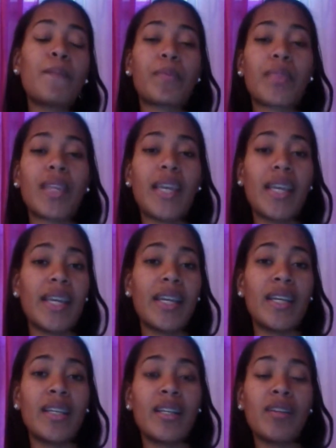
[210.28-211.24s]

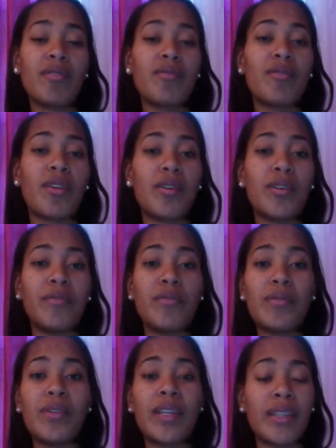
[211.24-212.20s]
And, if
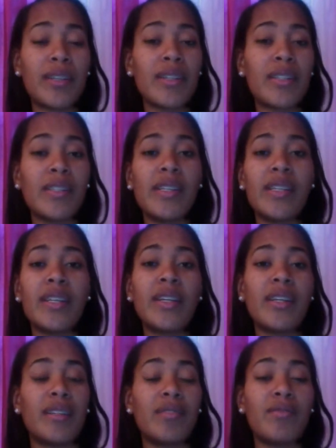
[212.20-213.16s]
you get thirsty,
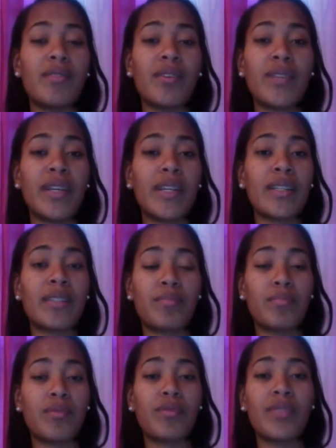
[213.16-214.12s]
there's
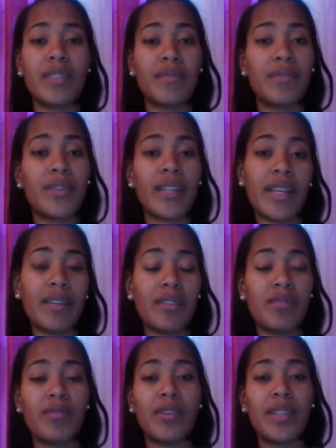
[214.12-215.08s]
provision for that.
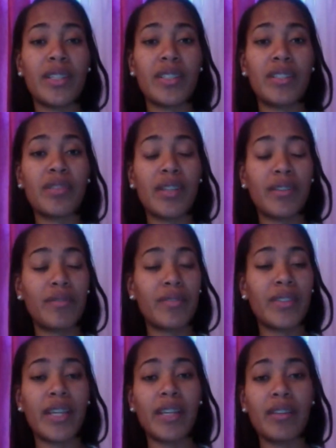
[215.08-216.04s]
There's a drink
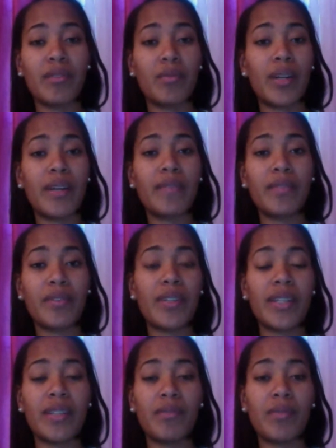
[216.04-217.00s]
for that, and whatever
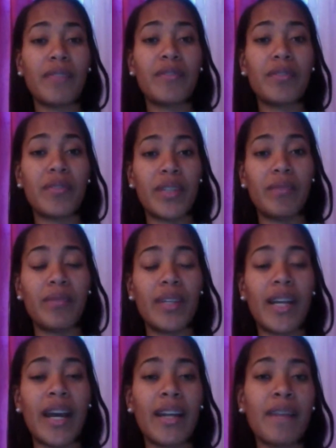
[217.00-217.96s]
you need, we
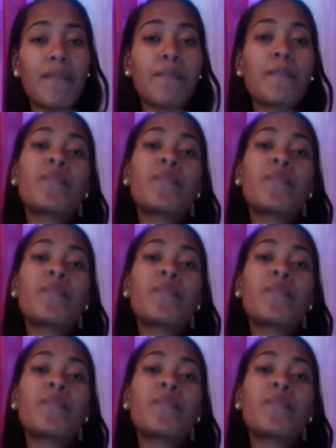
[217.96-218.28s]
got it.